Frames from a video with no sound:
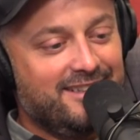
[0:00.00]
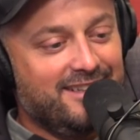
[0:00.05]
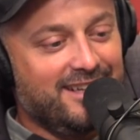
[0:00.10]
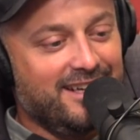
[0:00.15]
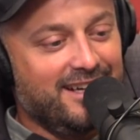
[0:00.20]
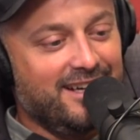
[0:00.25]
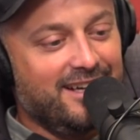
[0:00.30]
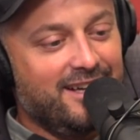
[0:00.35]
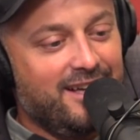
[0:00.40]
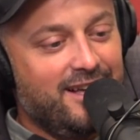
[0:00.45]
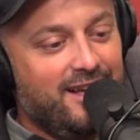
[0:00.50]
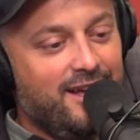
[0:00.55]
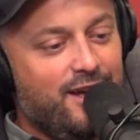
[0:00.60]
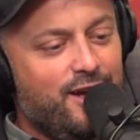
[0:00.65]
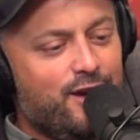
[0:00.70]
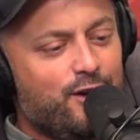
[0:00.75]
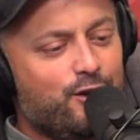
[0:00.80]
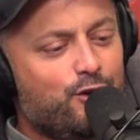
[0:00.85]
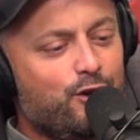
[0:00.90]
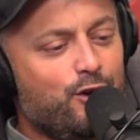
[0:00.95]
Yeah.
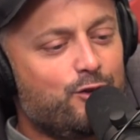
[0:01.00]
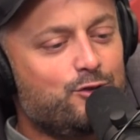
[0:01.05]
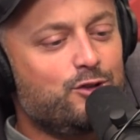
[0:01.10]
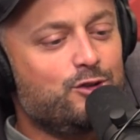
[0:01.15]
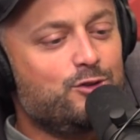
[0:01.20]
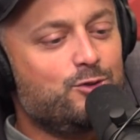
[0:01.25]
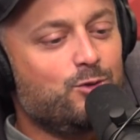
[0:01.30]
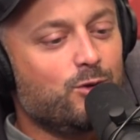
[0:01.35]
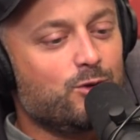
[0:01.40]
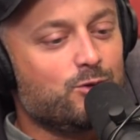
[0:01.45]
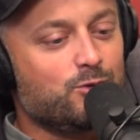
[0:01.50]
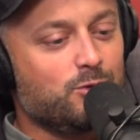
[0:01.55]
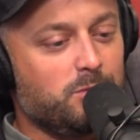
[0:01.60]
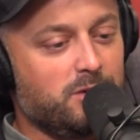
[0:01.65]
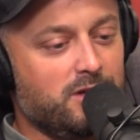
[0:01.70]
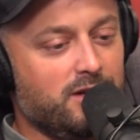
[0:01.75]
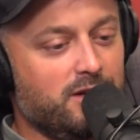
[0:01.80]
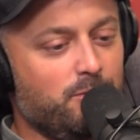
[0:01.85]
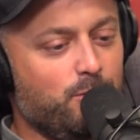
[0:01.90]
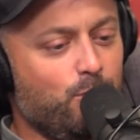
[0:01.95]
Grocery stores will
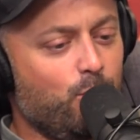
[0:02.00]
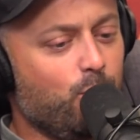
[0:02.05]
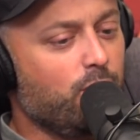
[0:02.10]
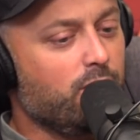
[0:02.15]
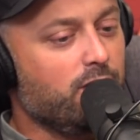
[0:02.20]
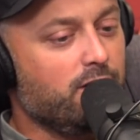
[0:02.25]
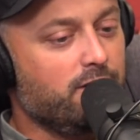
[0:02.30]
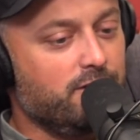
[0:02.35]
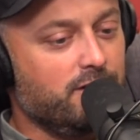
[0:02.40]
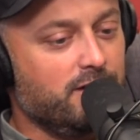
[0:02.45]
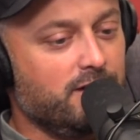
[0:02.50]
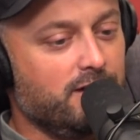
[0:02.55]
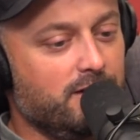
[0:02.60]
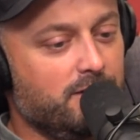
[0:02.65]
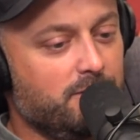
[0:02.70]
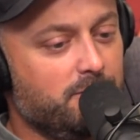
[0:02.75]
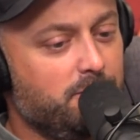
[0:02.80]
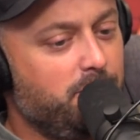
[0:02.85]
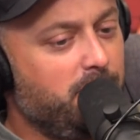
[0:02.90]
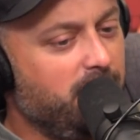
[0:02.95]
become more of
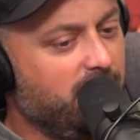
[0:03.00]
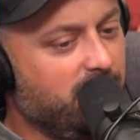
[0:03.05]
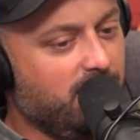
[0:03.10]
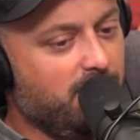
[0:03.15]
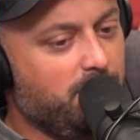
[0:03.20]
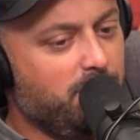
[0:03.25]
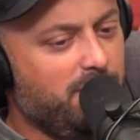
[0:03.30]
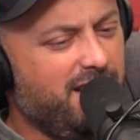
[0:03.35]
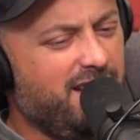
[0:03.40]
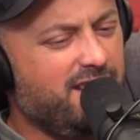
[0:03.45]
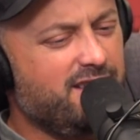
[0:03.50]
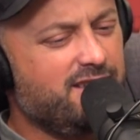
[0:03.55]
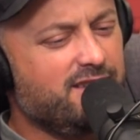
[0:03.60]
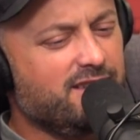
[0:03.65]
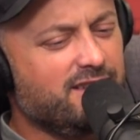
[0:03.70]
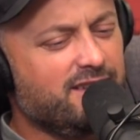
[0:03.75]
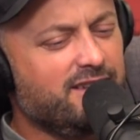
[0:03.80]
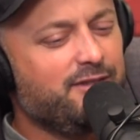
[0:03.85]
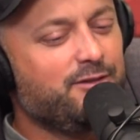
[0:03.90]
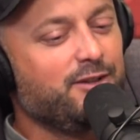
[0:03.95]
a pickup and
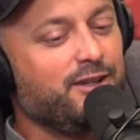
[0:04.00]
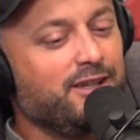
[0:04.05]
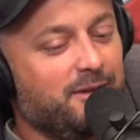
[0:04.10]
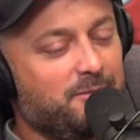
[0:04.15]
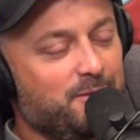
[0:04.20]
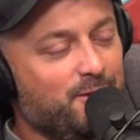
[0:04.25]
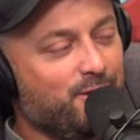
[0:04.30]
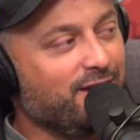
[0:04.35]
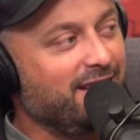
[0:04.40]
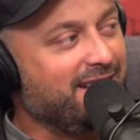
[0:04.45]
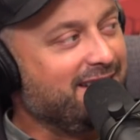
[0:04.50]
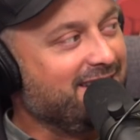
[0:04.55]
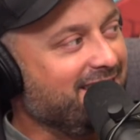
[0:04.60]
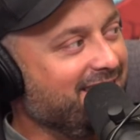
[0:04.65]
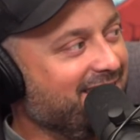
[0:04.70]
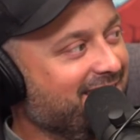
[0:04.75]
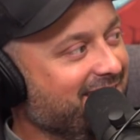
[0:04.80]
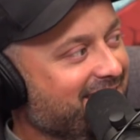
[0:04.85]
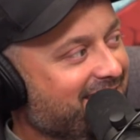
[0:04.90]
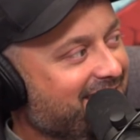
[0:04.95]
delivery hub. You're like
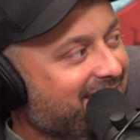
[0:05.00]
in